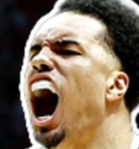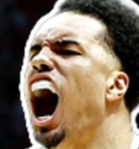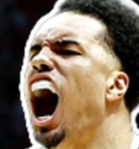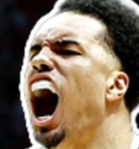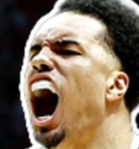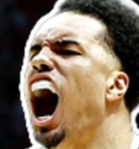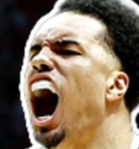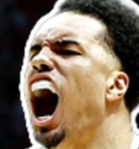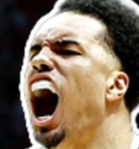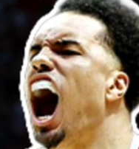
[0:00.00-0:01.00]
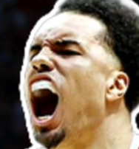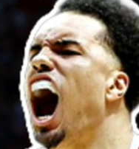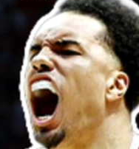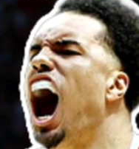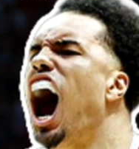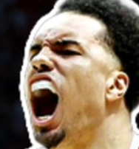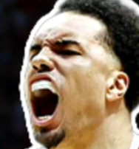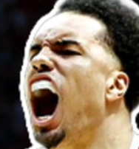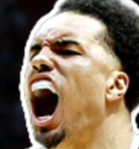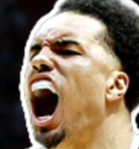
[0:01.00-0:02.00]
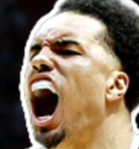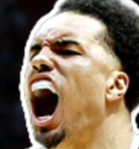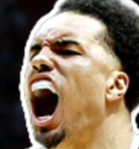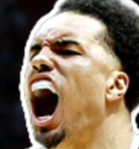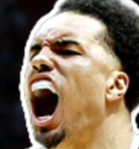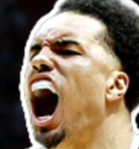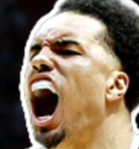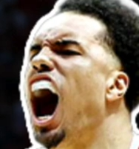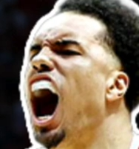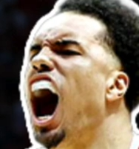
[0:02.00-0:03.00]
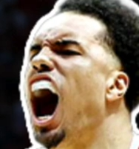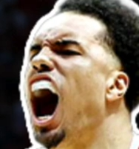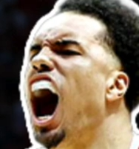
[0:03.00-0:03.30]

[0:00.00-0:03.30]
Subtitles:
This is a still picture; no speech is visible.